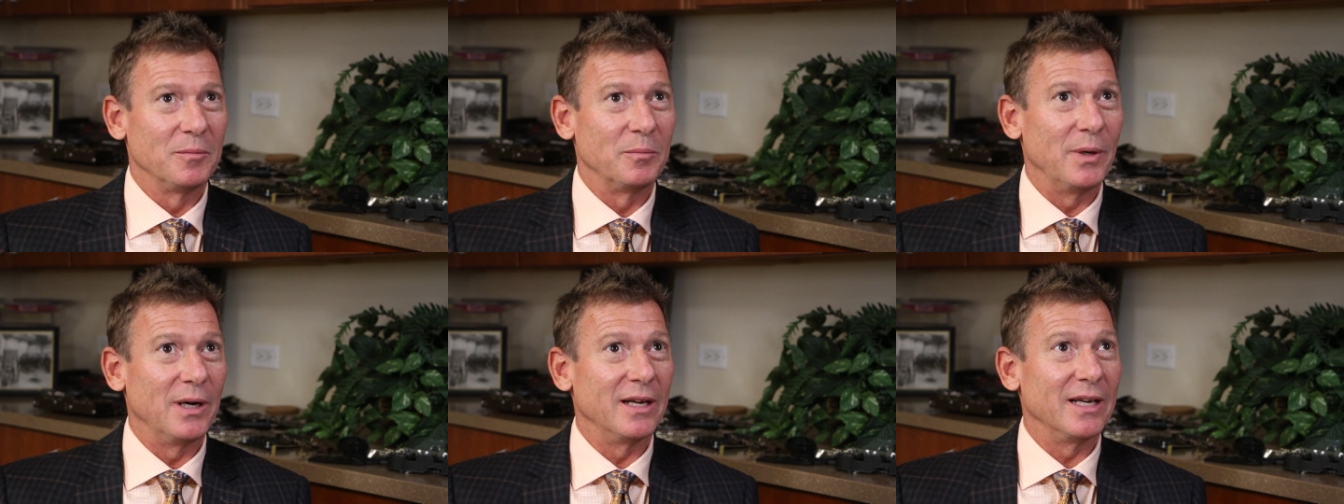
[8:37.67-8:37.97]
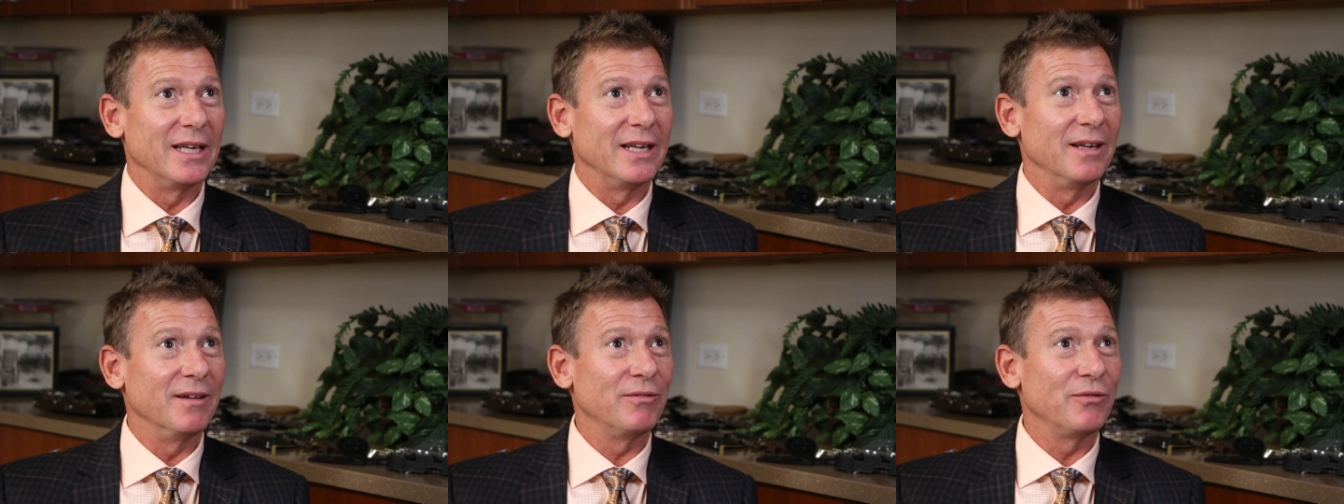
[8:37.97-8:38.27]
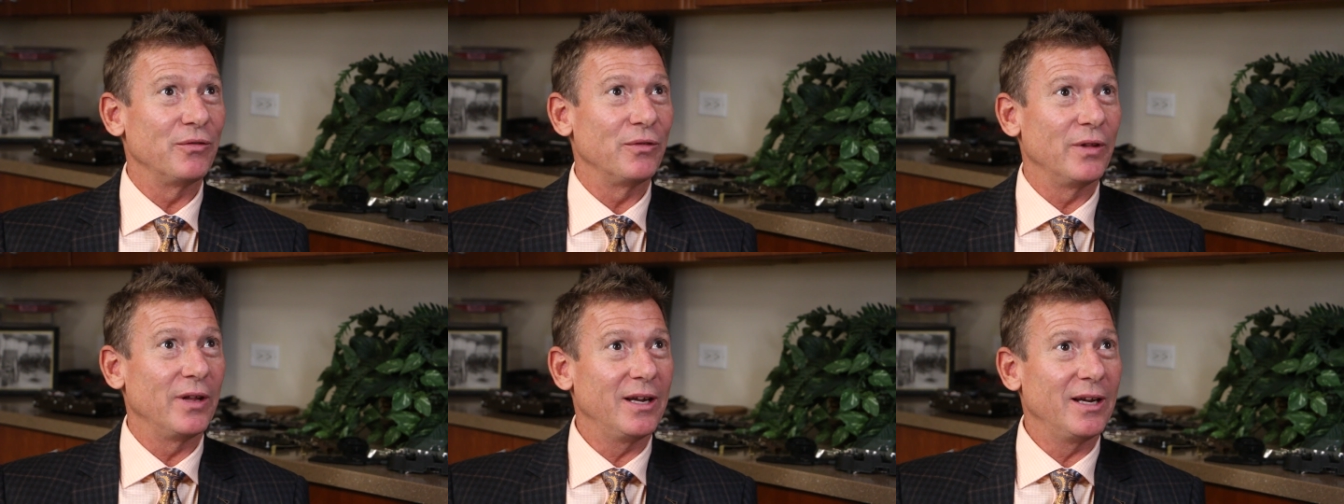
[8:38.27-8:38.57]
But
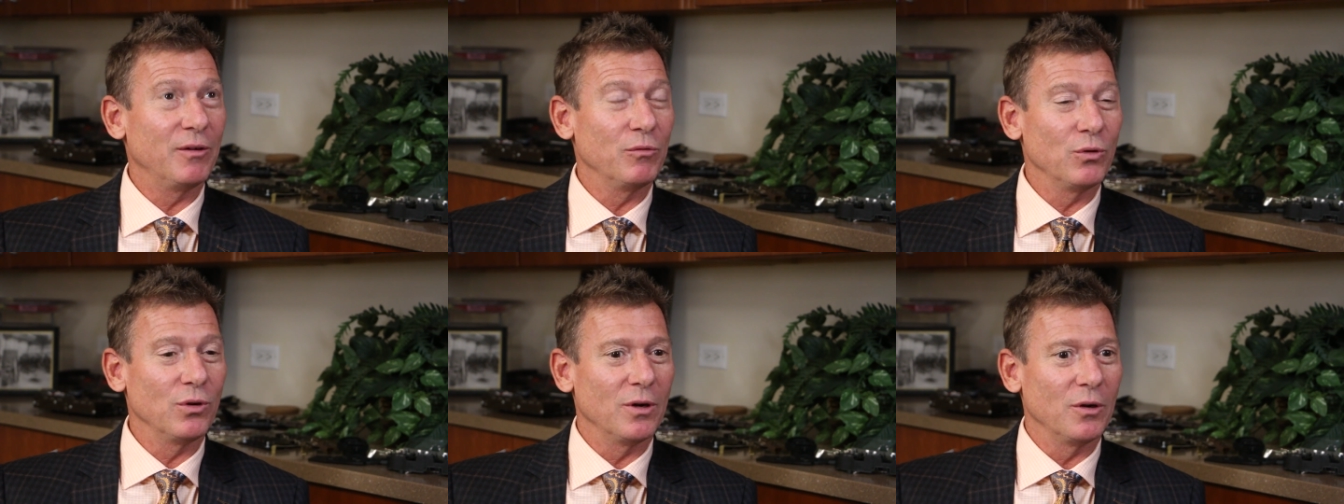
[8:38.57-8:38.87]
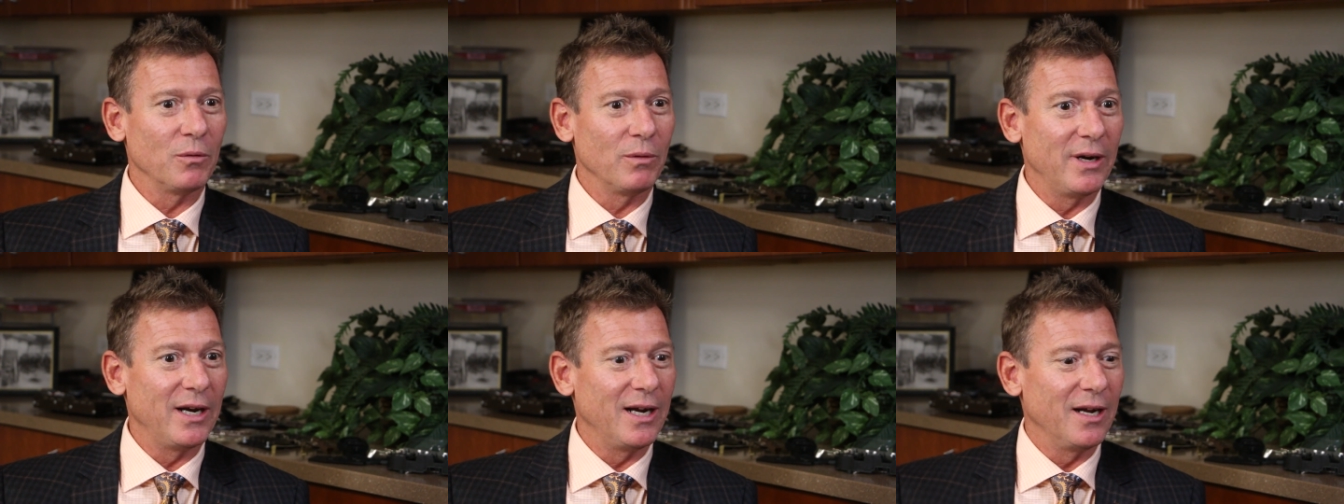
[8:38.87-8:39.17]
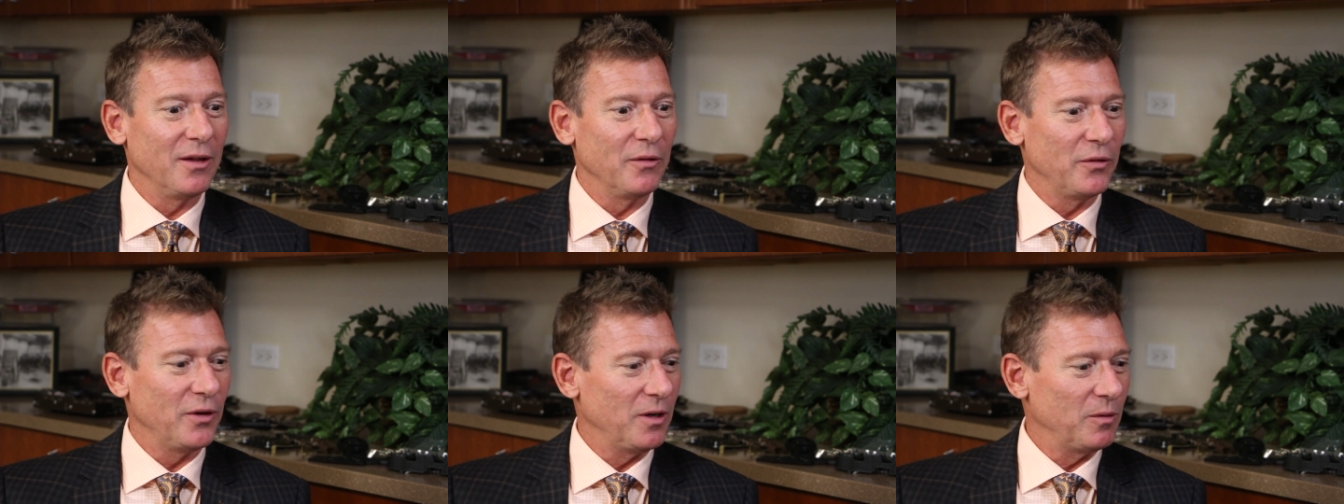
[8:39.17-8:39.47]
if they were
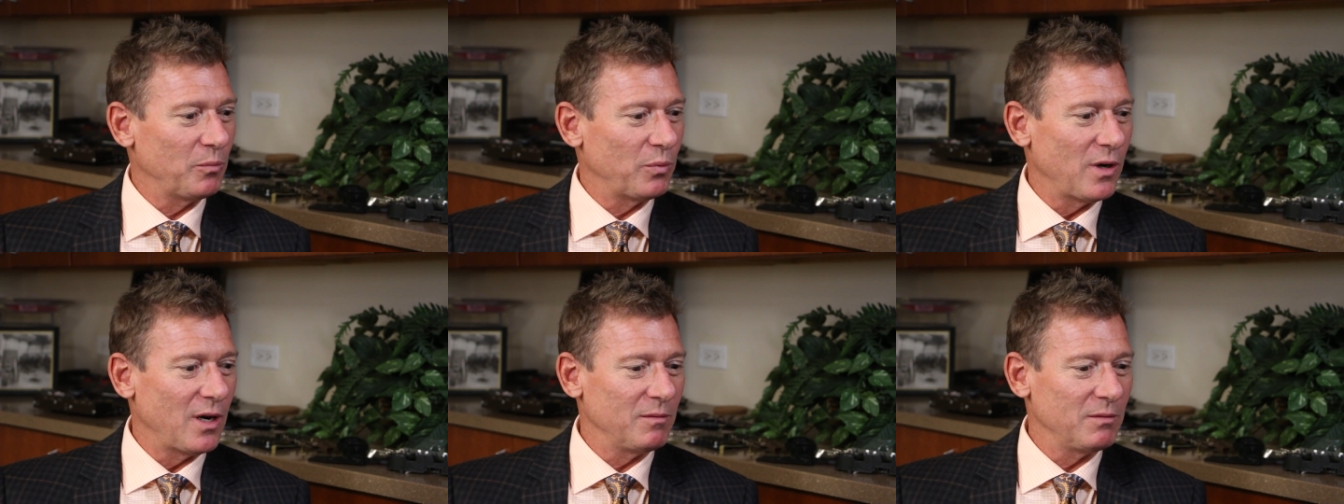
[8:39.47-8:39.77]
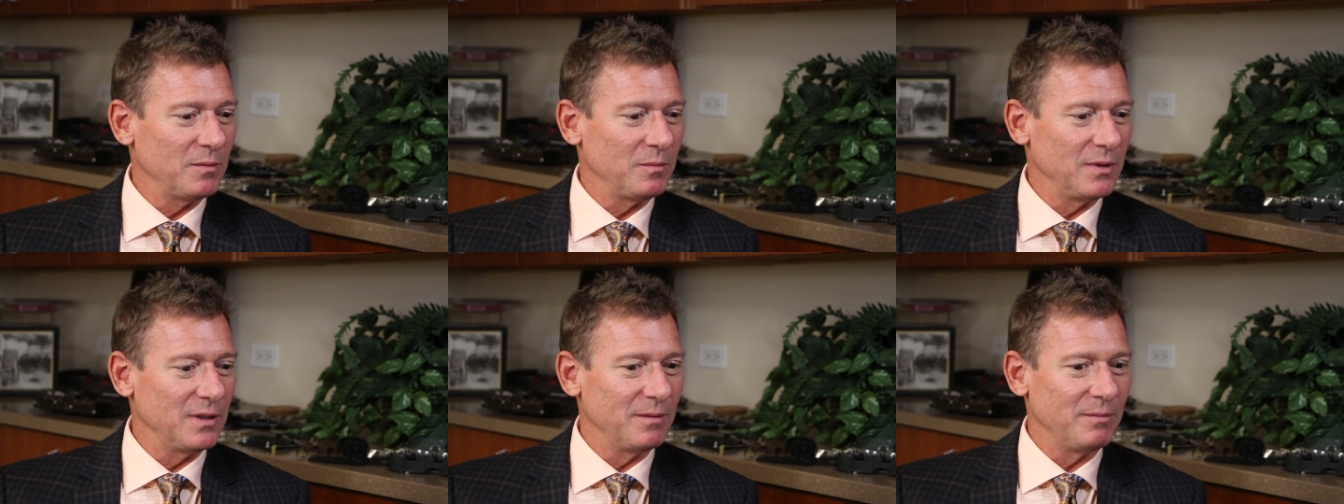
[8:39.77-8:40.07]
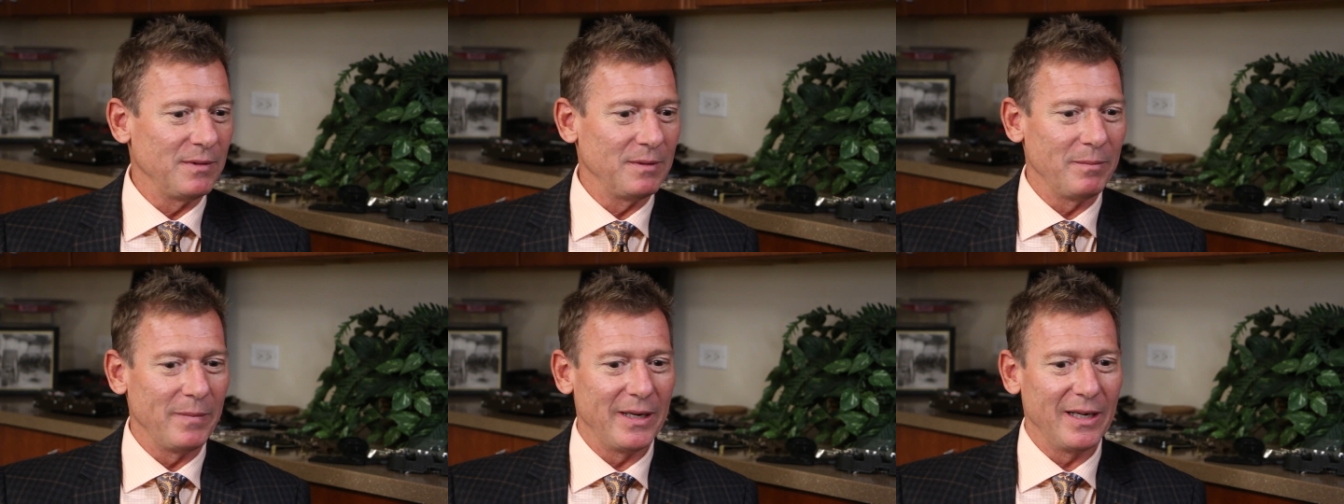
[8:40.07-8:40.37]
around, they'll probably
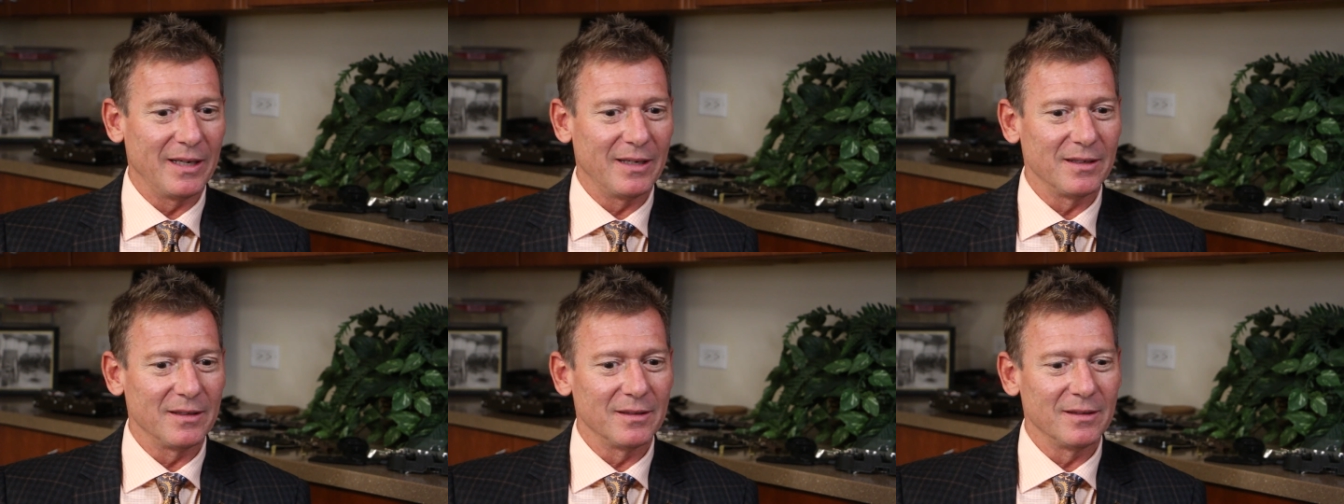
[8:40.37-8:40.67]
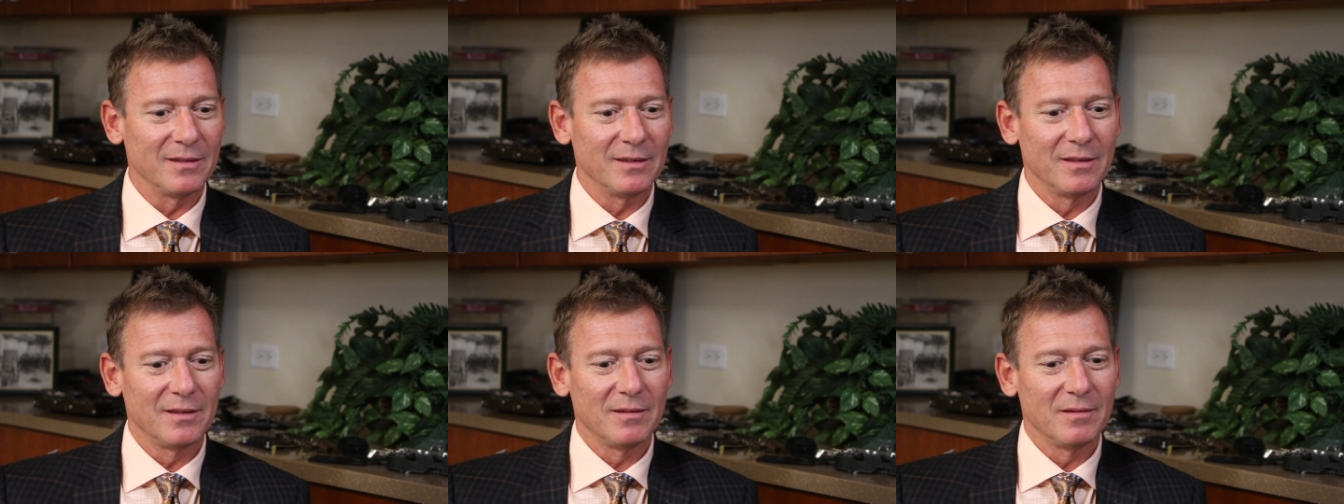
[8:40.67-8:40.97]
be making